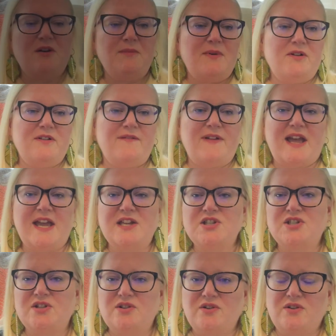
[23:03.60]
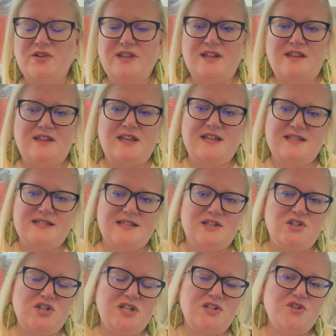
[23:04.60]
motivational in the things that
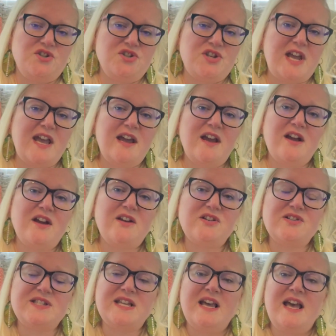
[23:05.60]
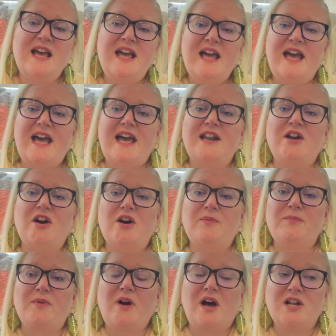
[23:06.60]
she shares, and her
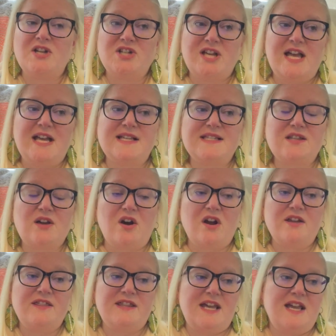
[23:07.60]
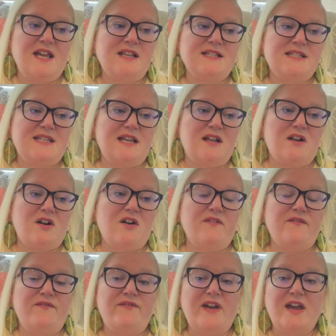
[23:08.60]
projects are things that are
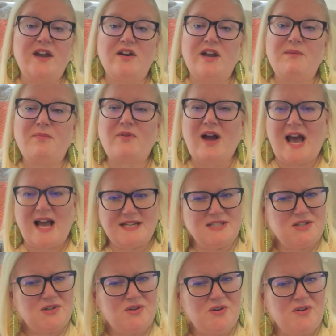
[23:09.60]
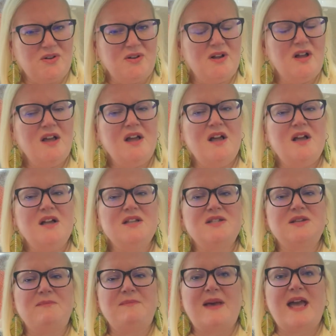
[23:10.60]
very practical
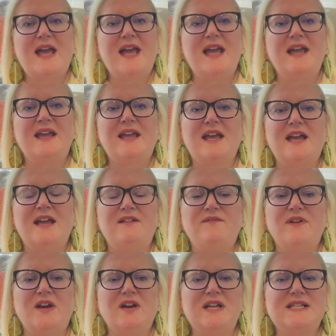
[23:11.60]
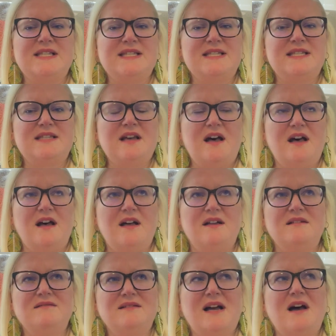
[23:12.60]
to make and very,
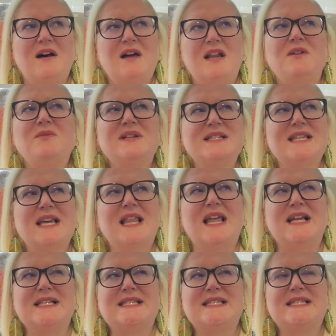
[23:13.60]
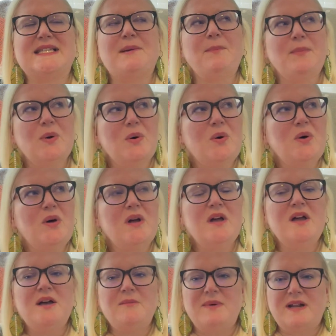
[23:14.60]
I don't want to say like simple,
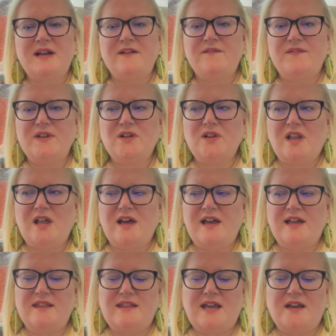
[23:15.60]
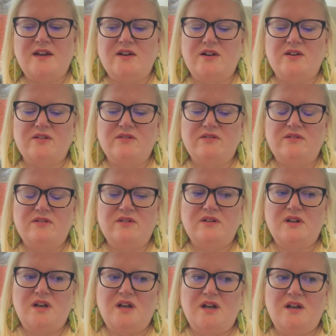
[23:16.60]
but I feel like they're
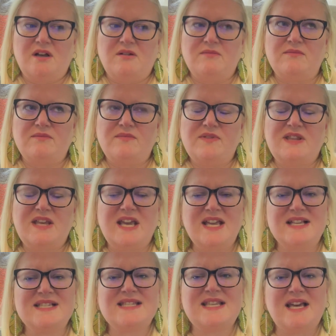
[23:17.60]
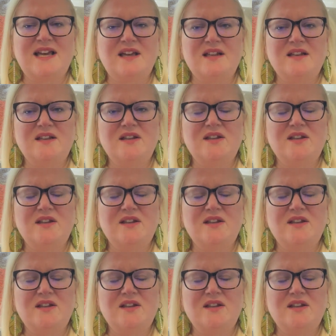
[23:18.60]
things that